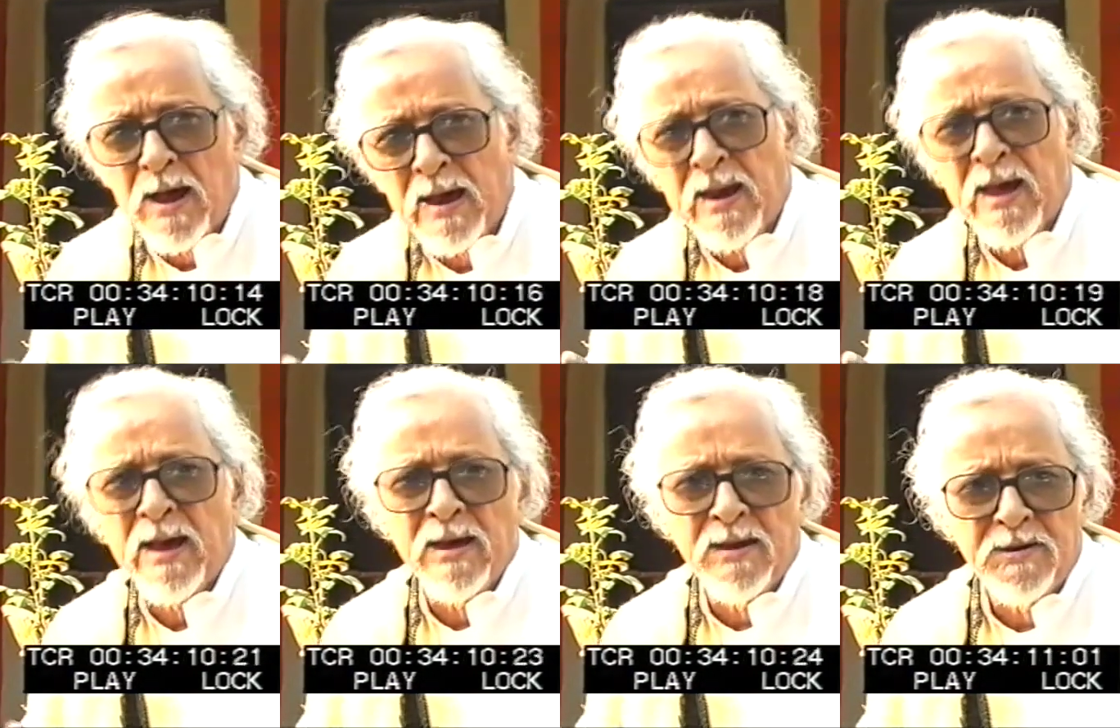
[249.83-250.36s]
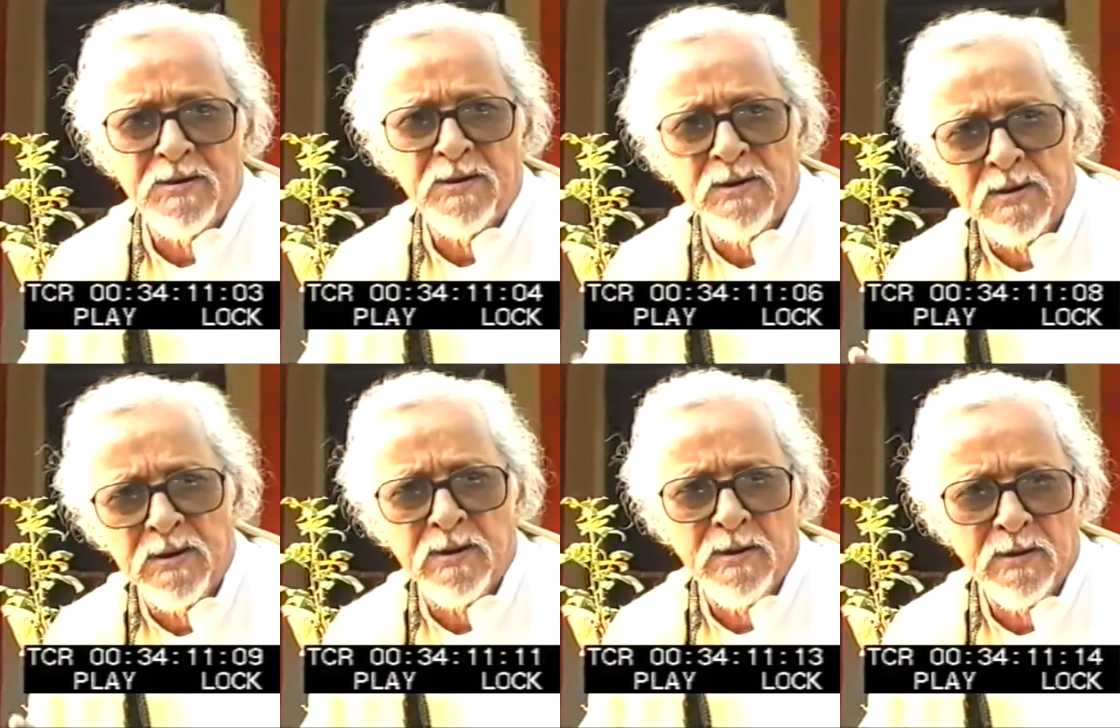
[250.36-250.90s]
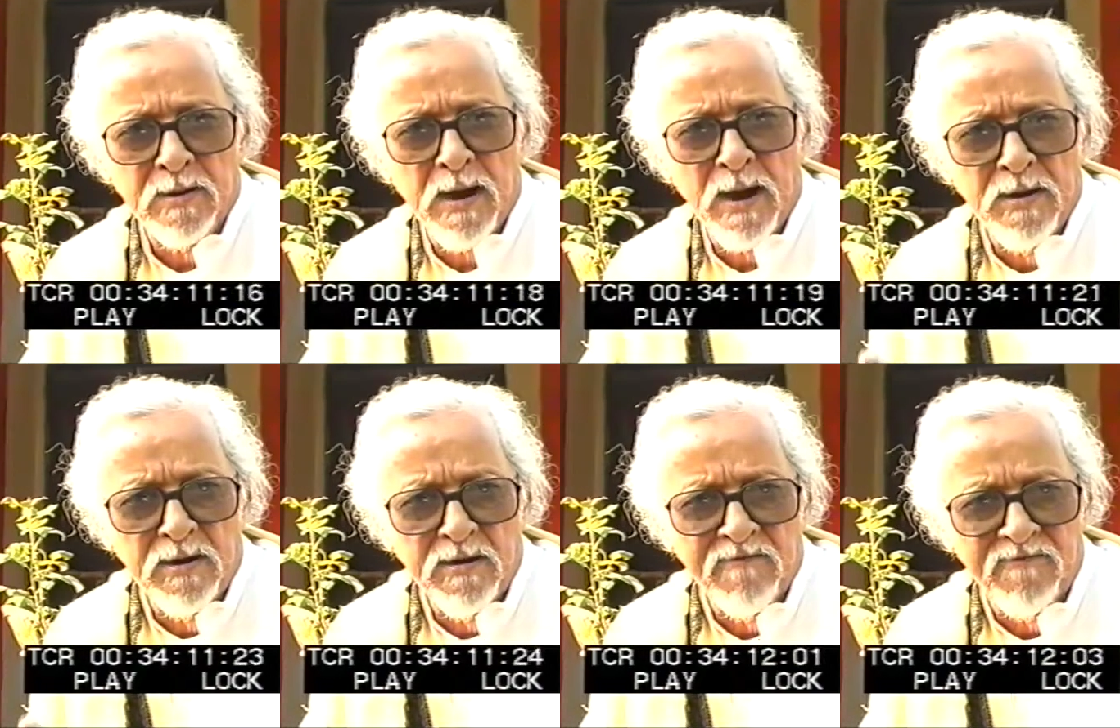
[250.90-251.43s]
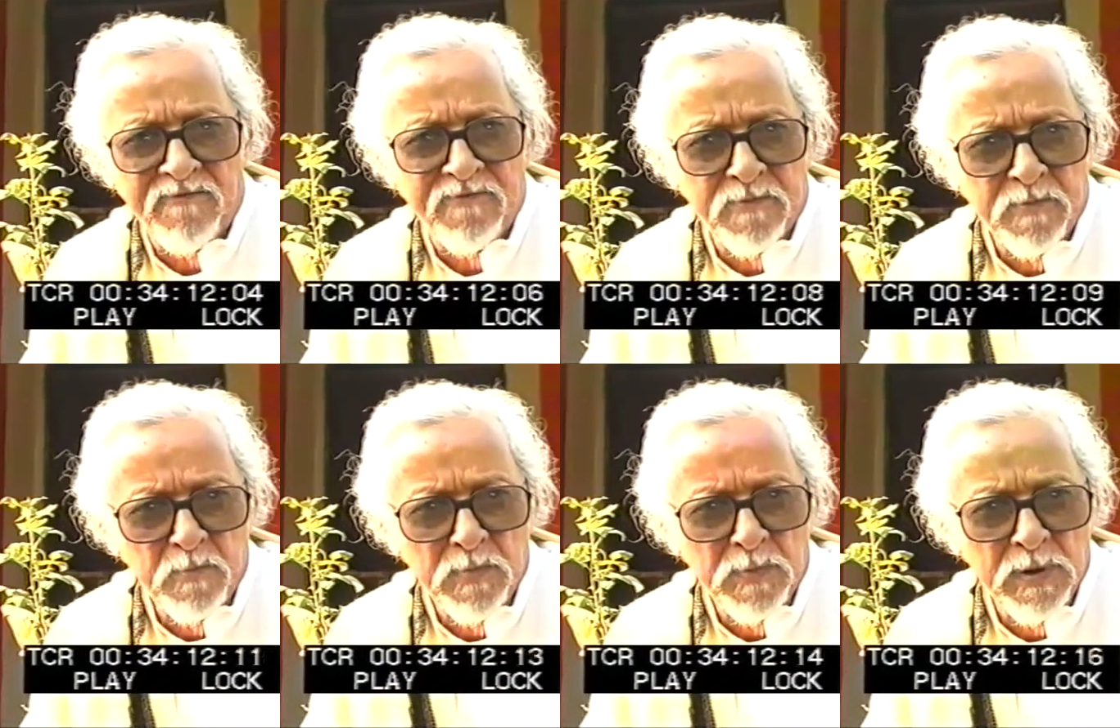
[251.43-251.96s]
allied kind of
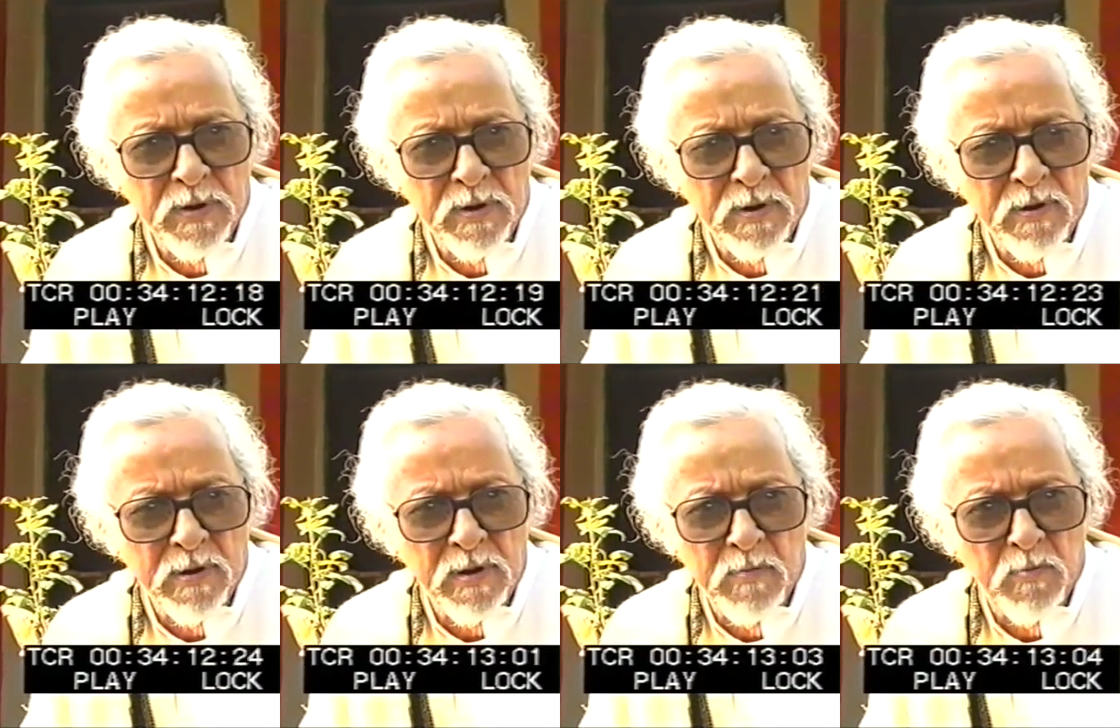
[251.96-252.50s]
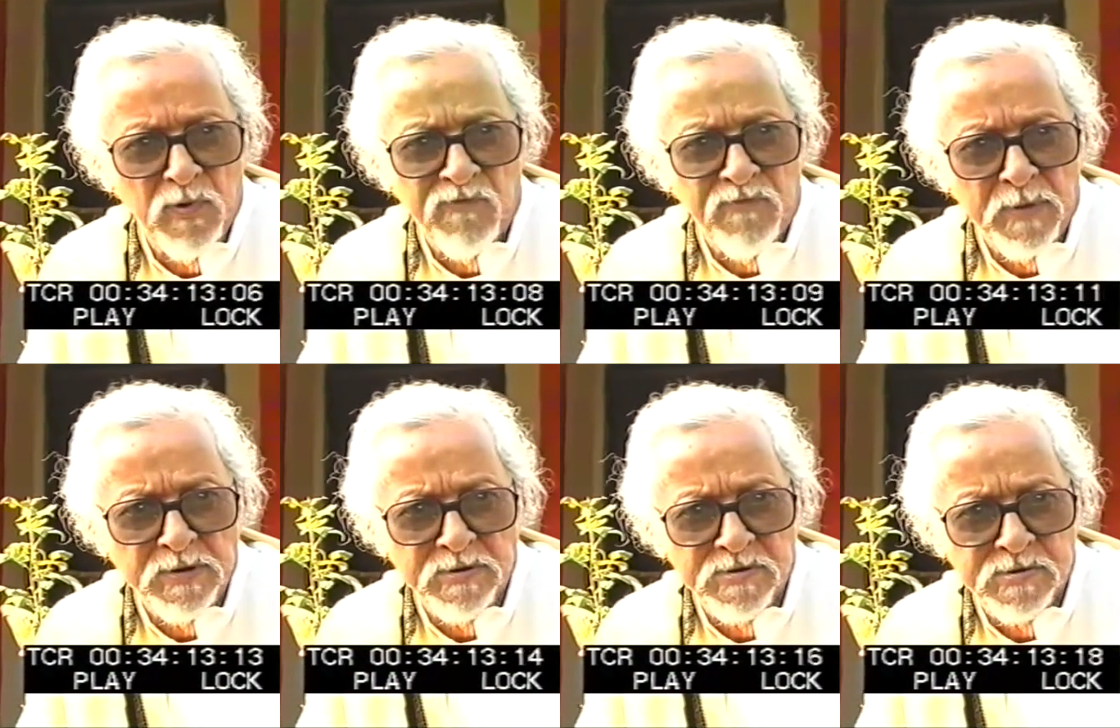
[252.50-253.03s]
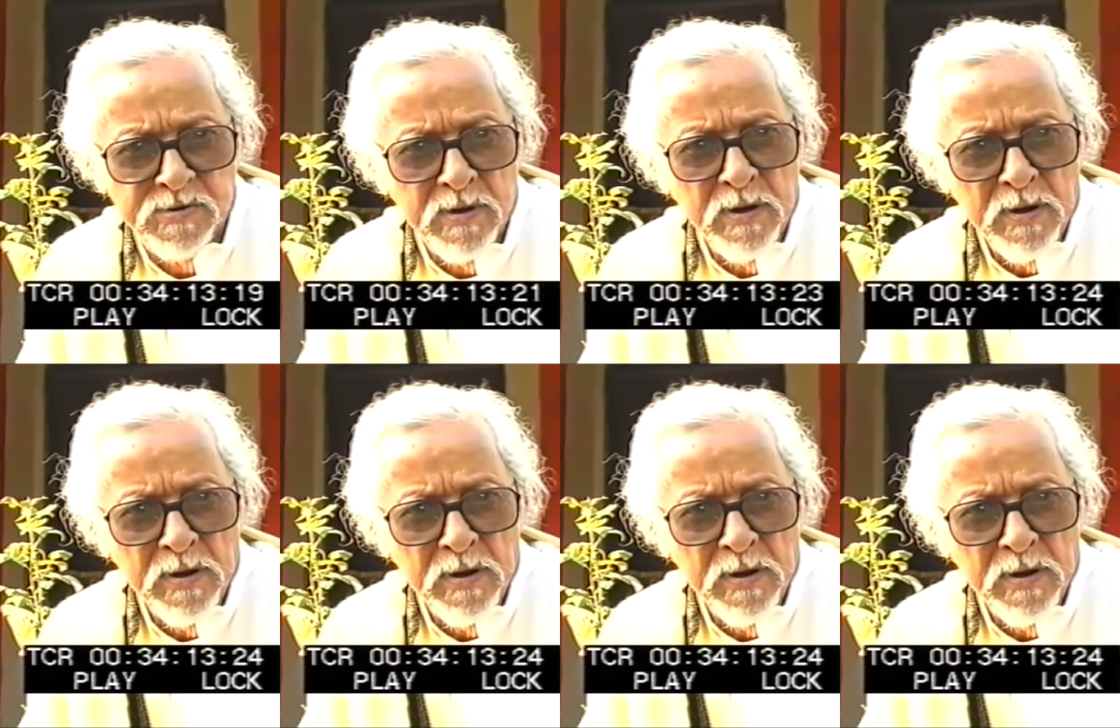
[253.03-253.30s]
movements